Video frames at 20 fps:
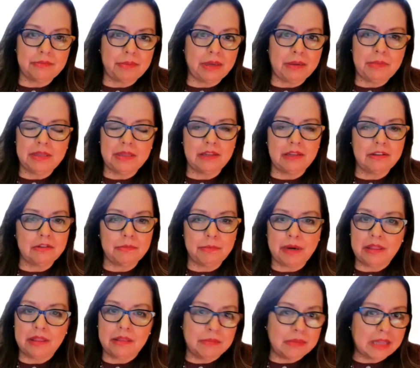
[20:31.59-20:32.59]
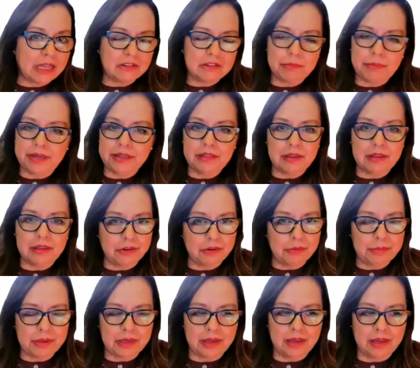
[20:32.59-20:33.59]
Maybe that's my
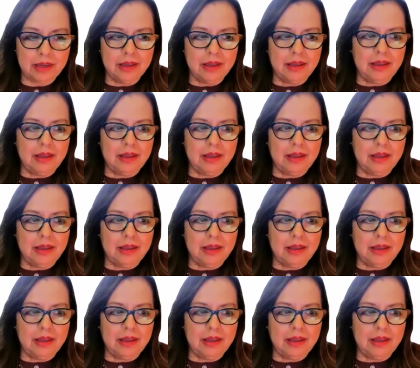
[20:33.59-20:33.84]
therapy.